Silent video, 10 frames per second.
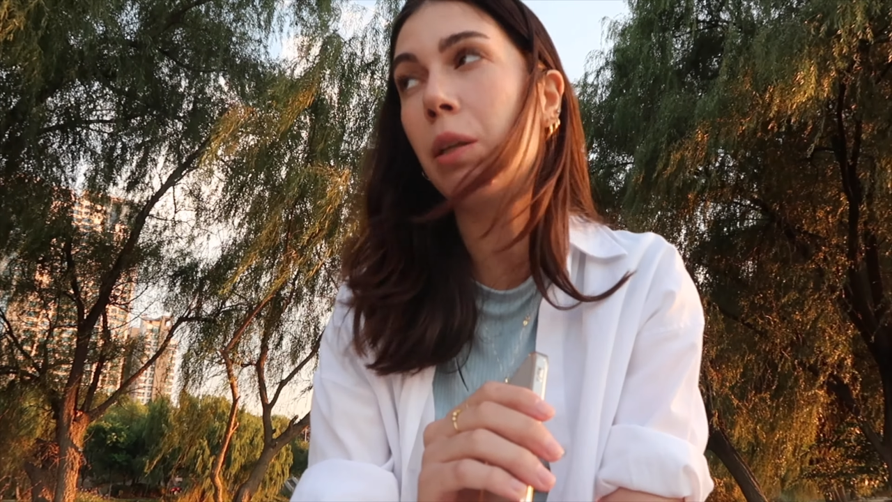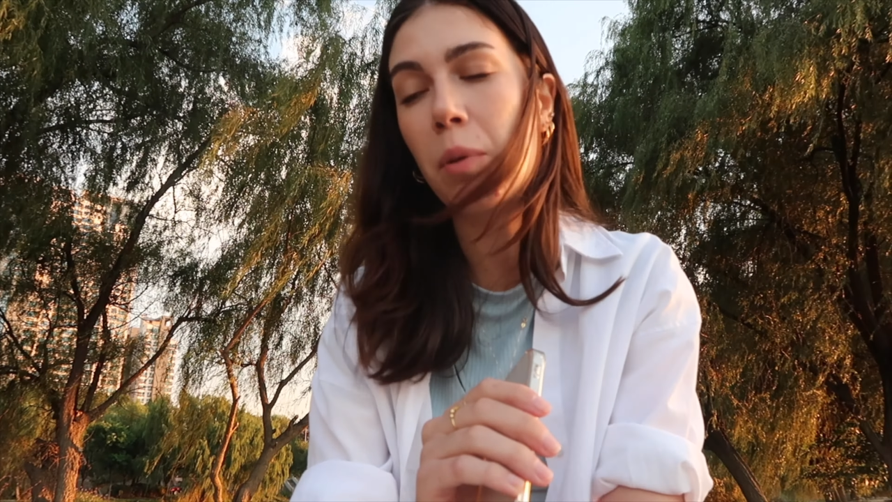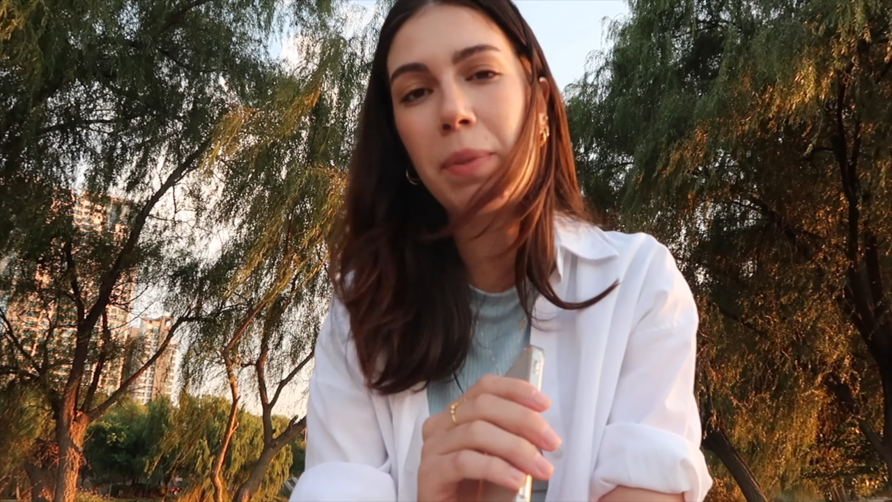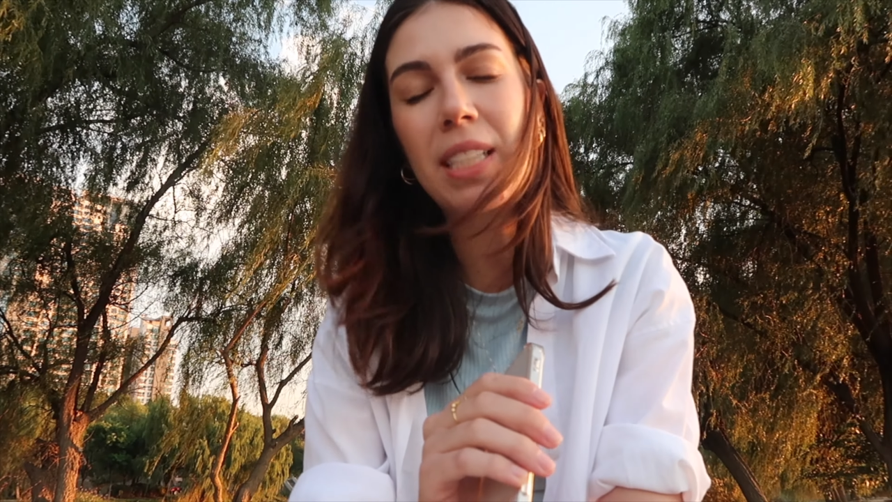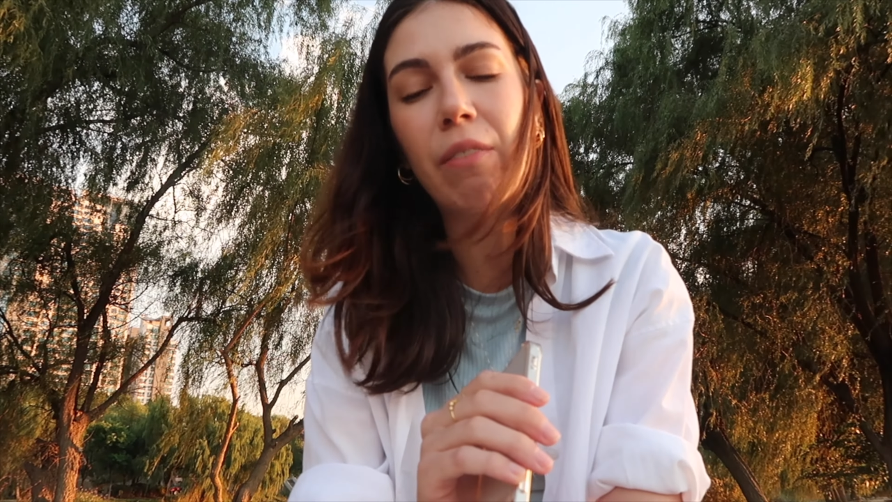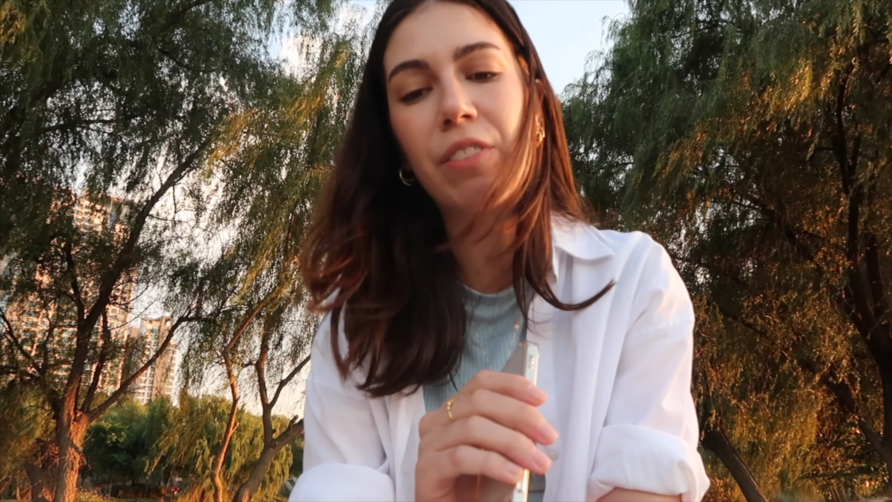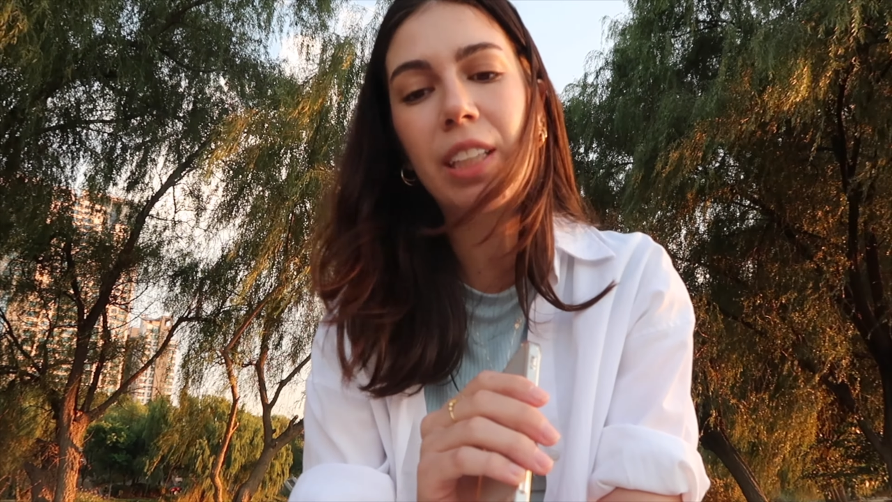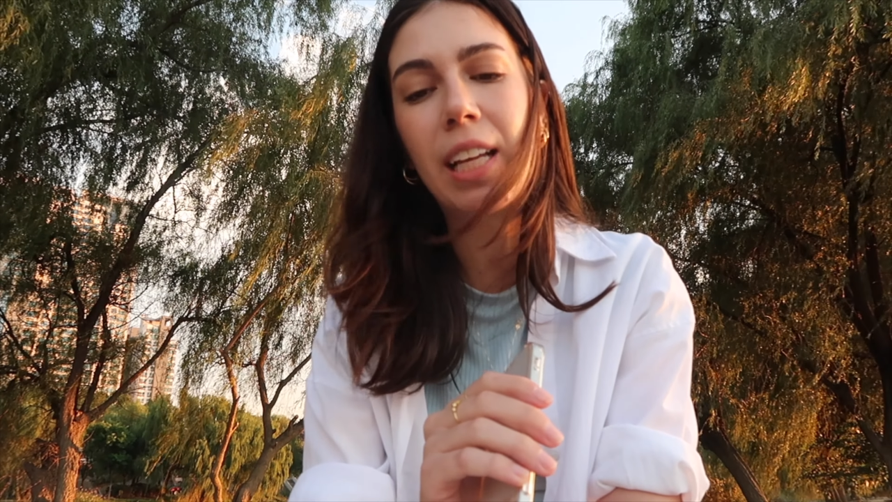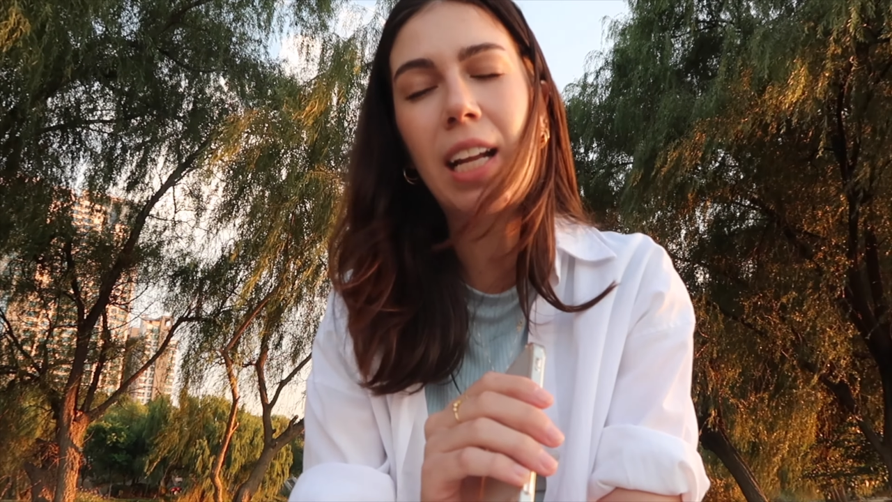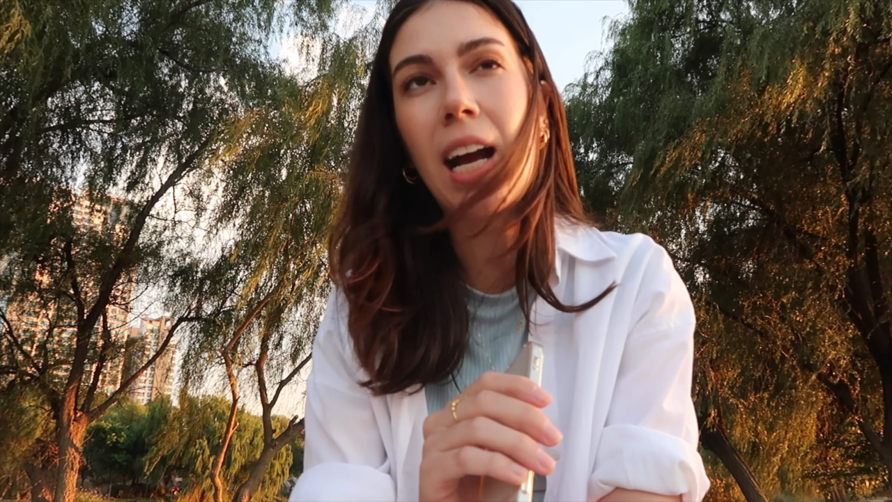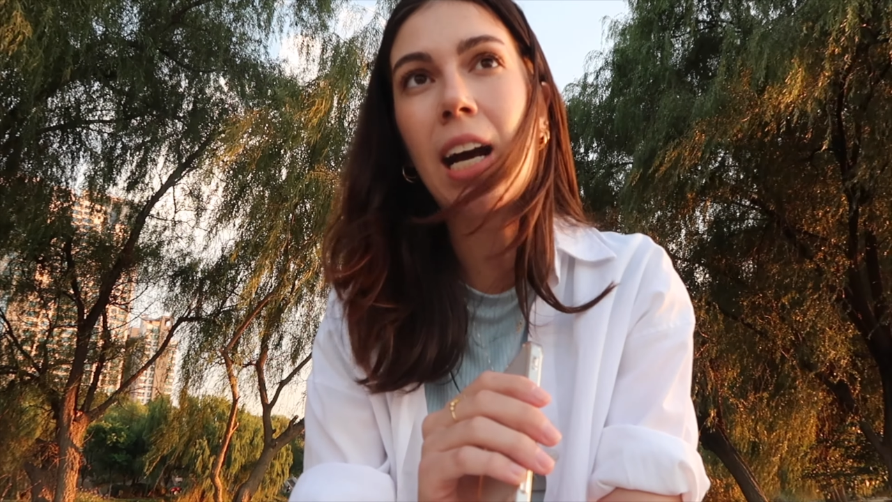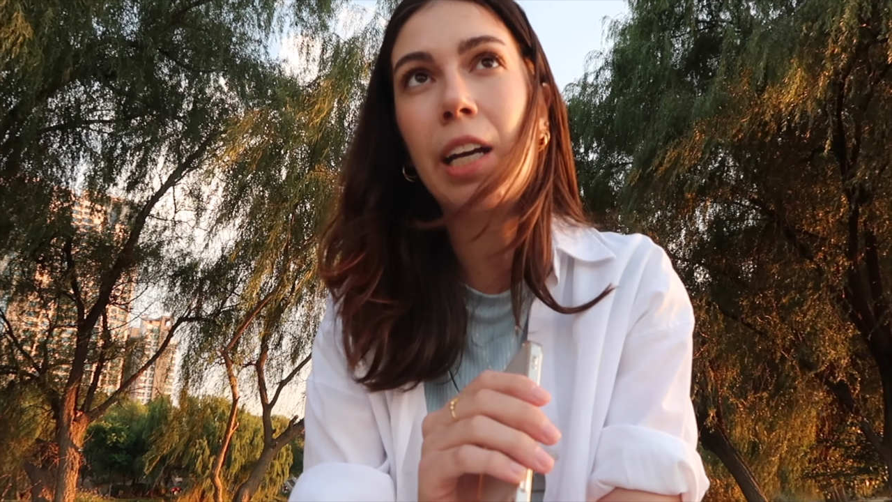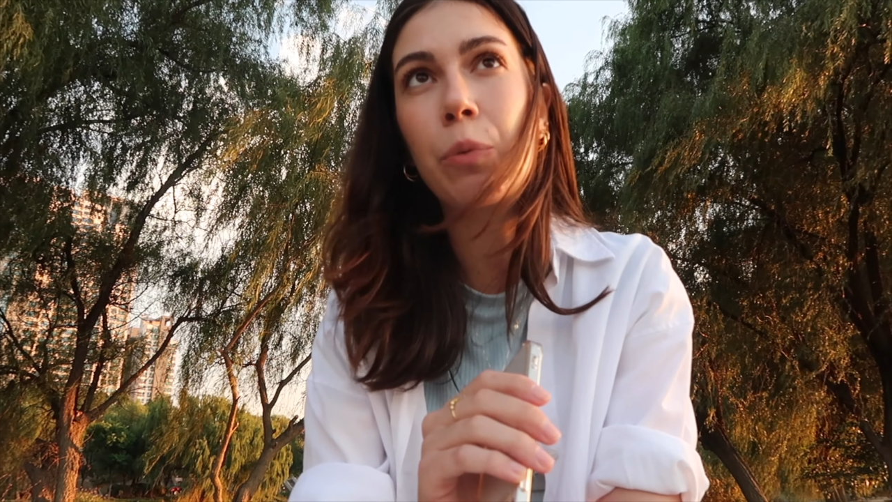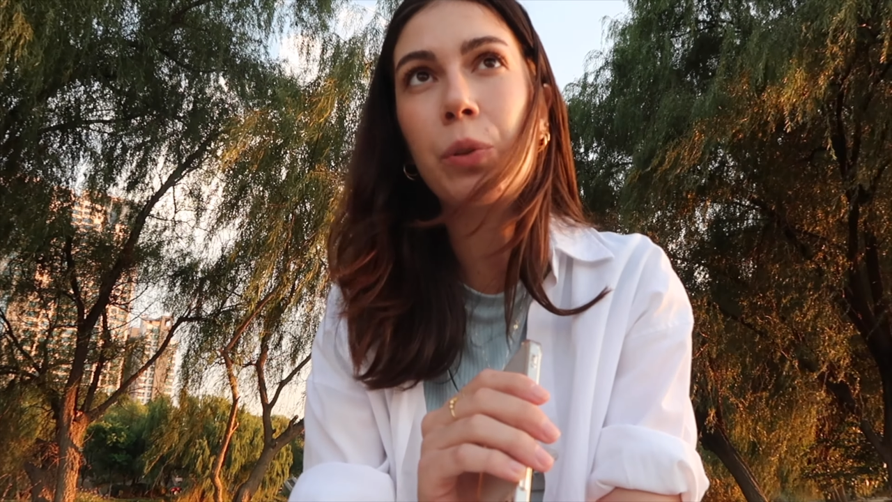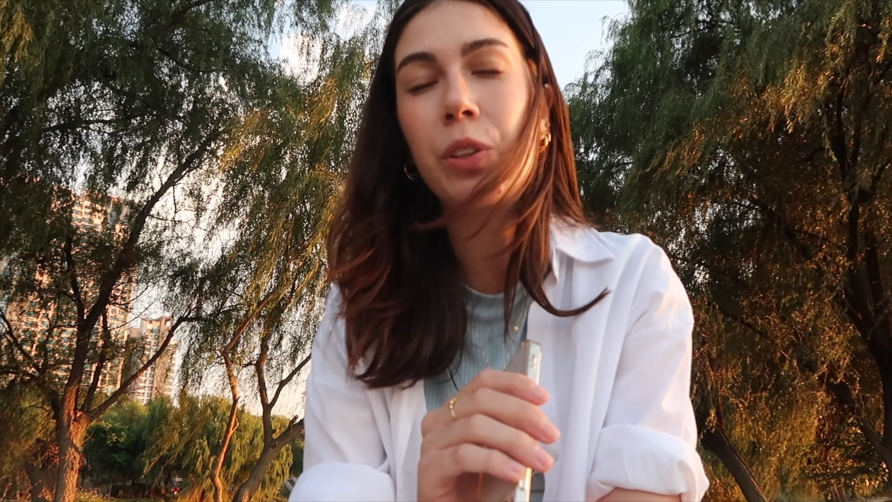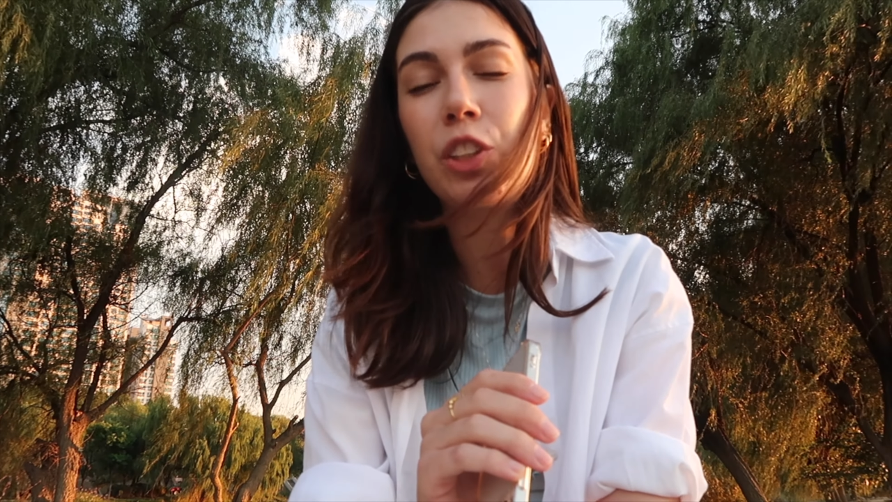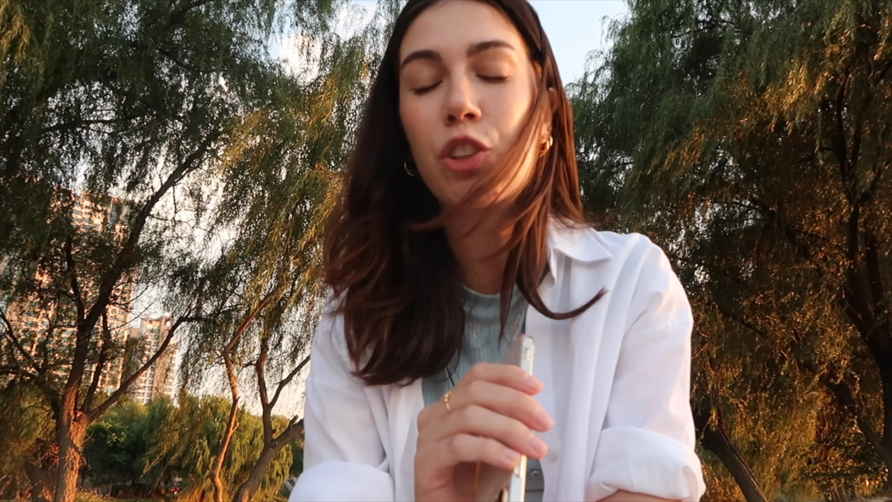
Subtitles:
it would be something that I would